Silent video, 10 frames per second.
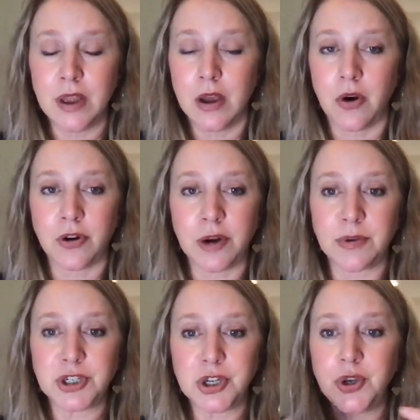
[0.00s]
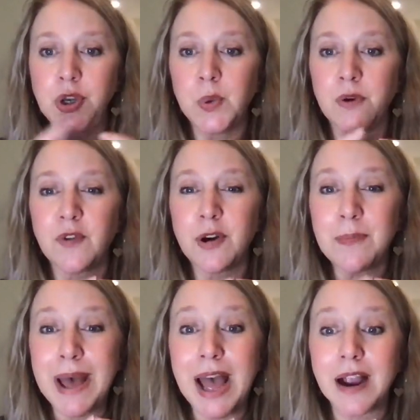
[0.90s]
or number two you revert
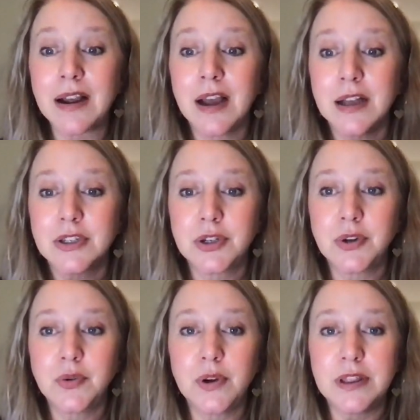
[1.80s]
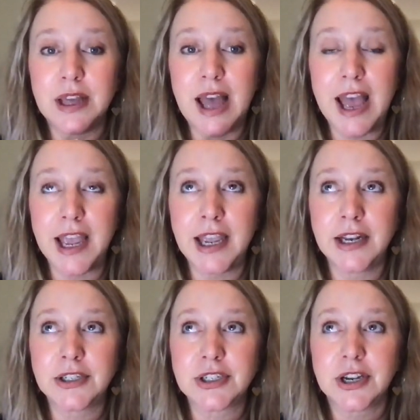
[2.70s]
back to the
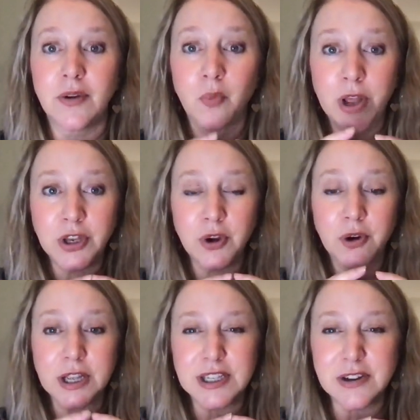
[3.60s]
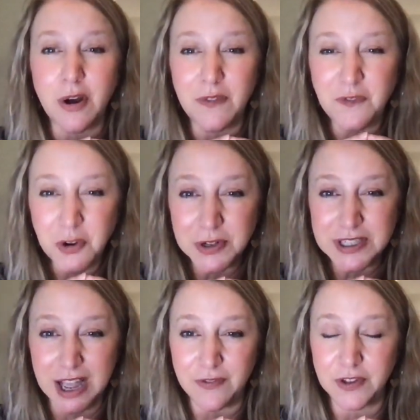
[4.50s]
age when your gestalt first
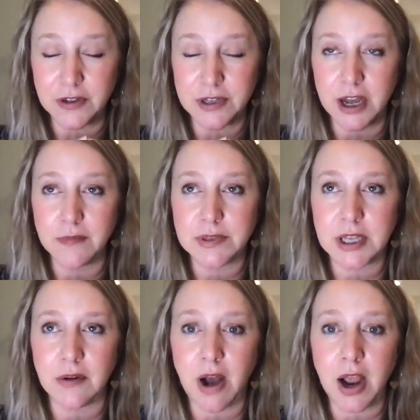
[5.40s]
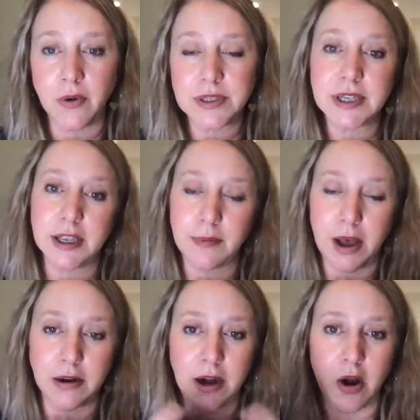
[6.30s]
got filled up so i always think
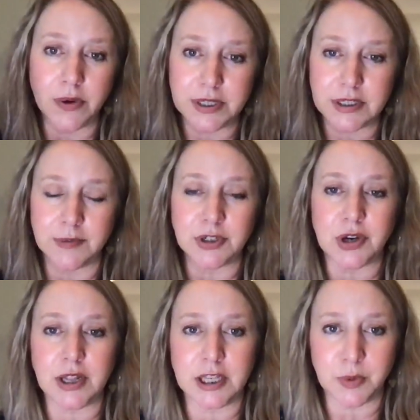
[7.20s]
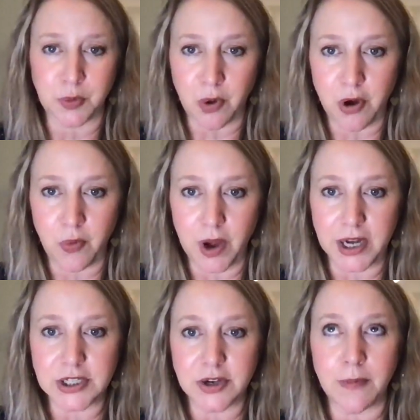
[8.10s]
about and always demonstrate this with road rage
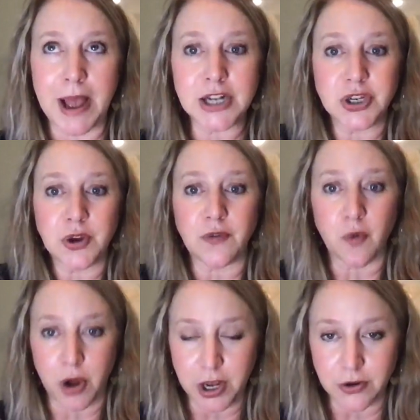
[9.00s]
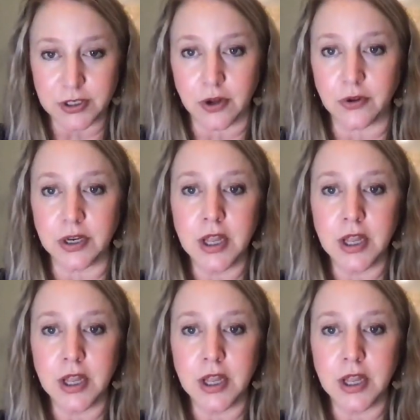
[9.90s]
so imagine you're 40 years old